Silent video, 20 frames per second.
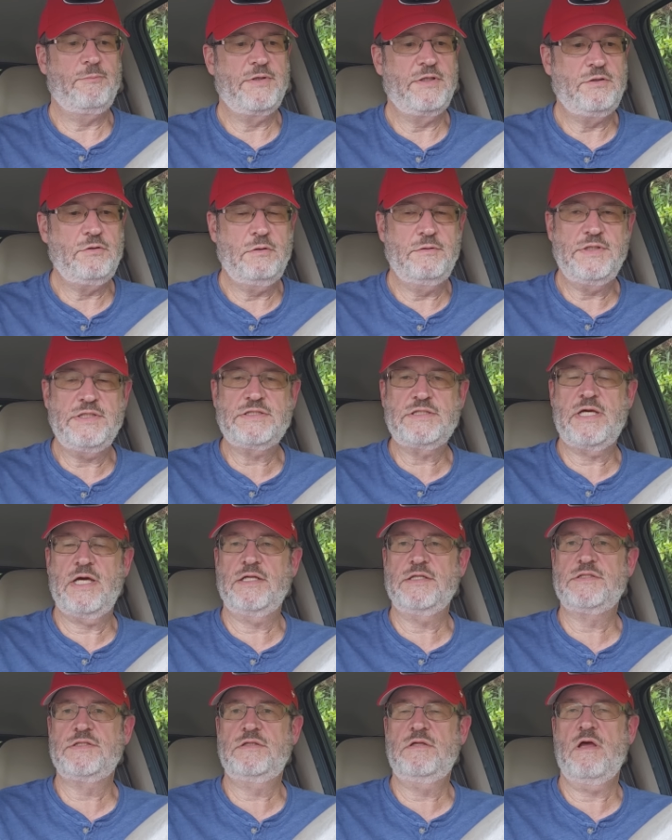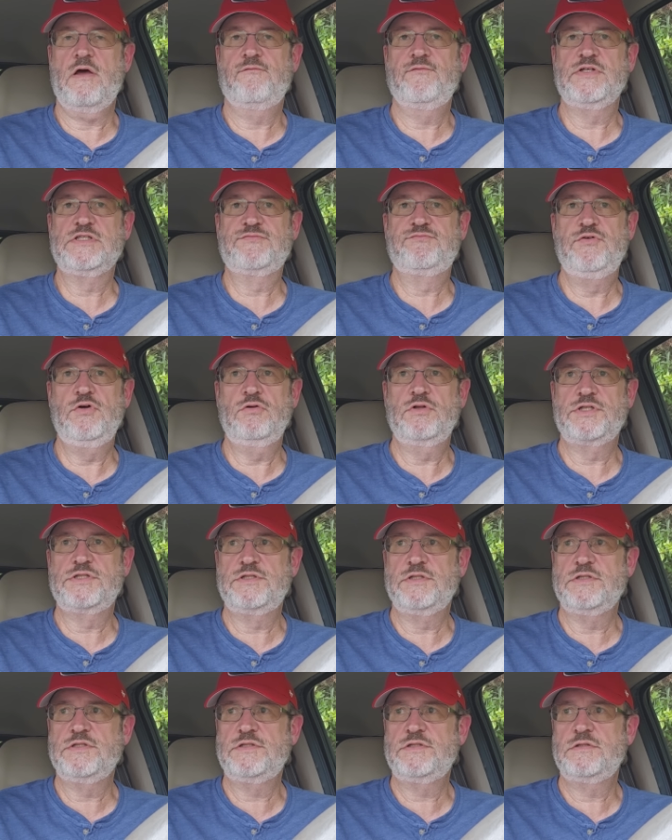they're doing this kind of stuff. It's
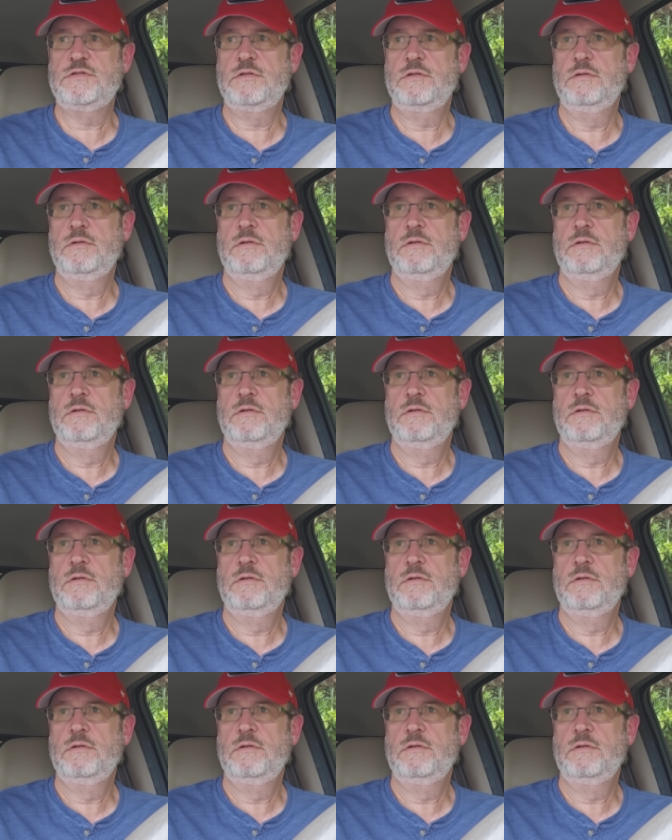foolishness.